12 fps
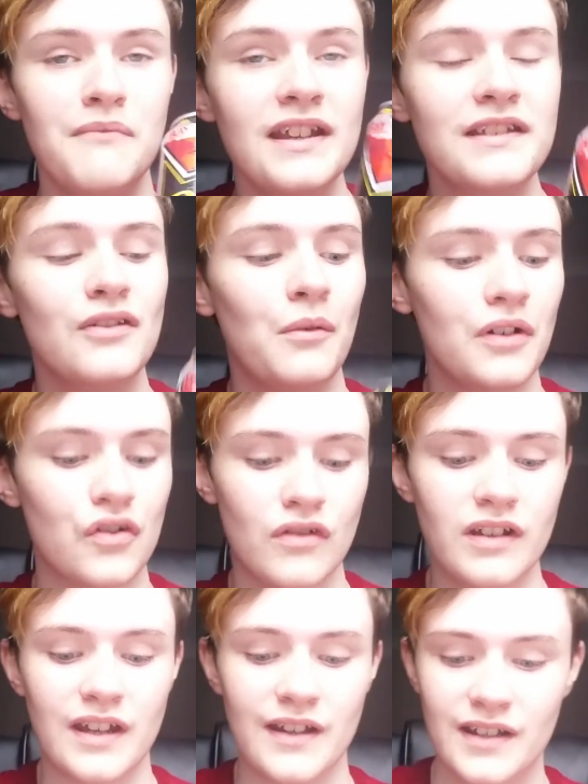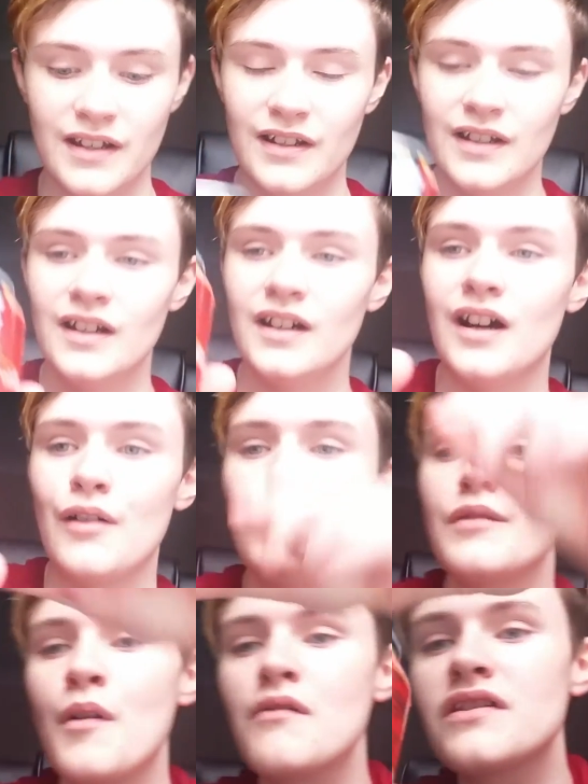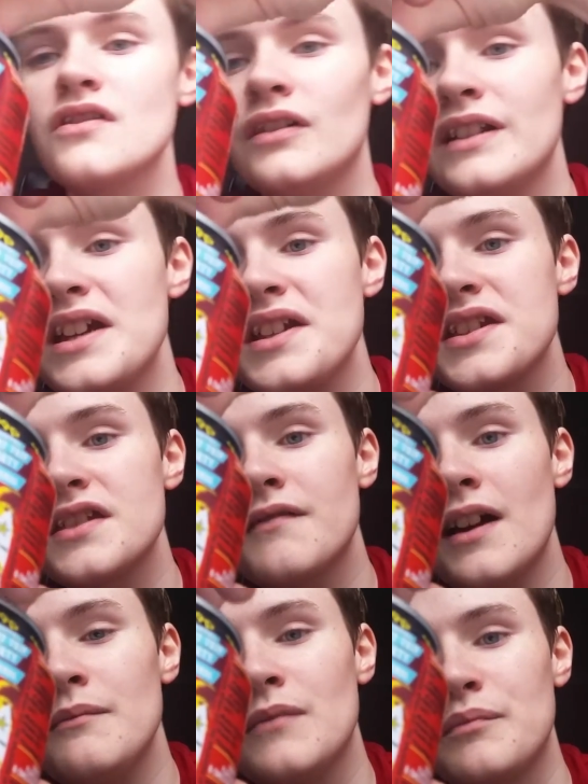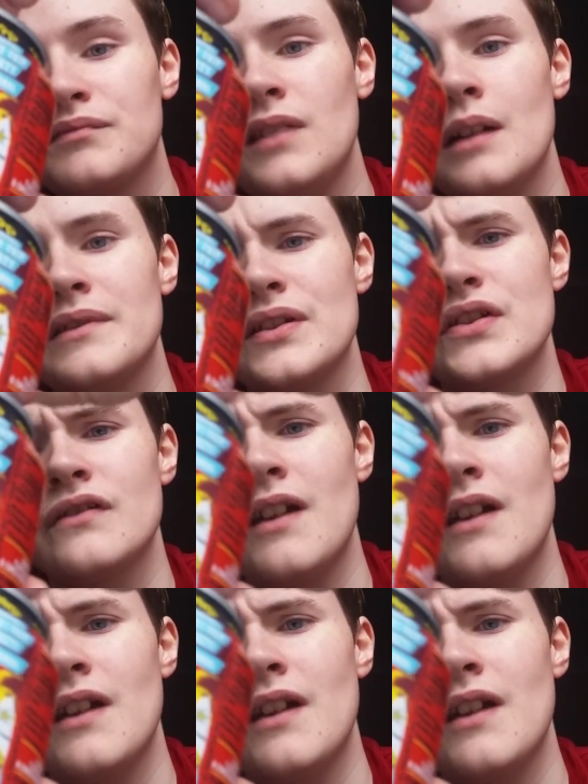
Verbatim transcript: Makes no one want to drink it. I only posted on Instagram, my private